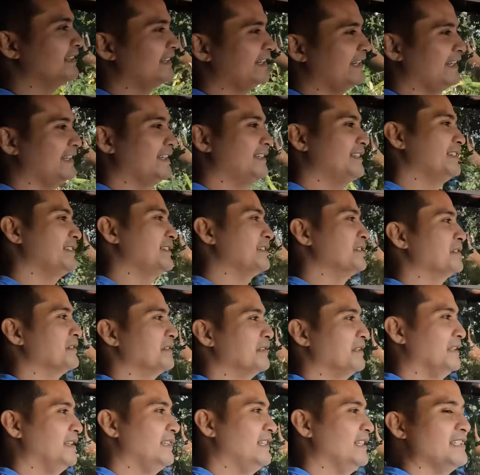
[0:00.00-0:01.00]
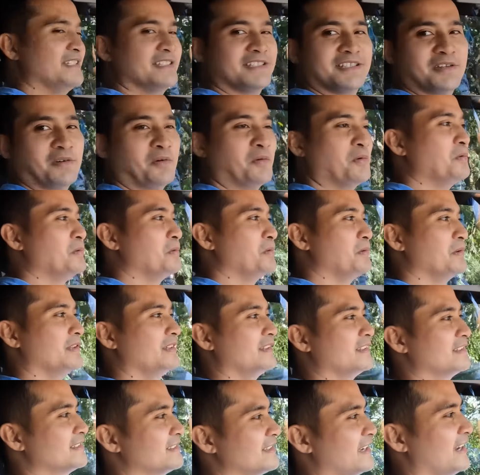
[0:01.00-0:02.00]
like bitch hole in
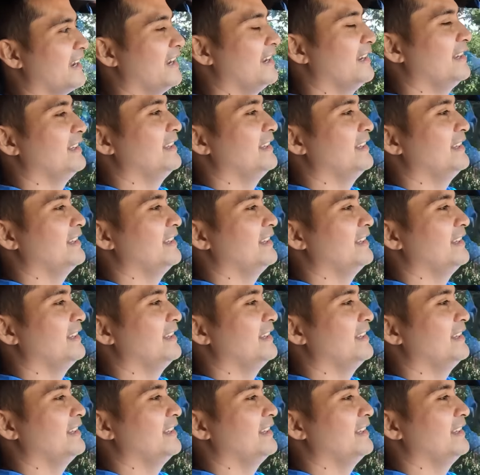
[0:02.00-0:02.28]
the side.